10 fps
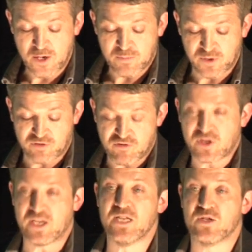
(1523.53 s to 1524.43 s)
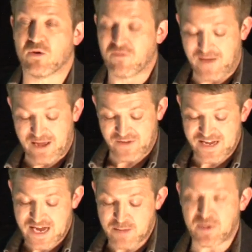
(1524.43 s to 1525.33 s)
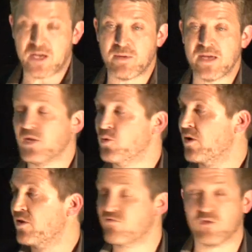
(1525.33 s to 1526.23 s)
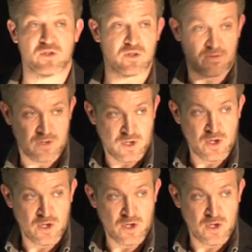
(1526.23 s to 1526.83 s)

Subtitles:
but the drug that he took, 5-EAPB, is one of the drugs that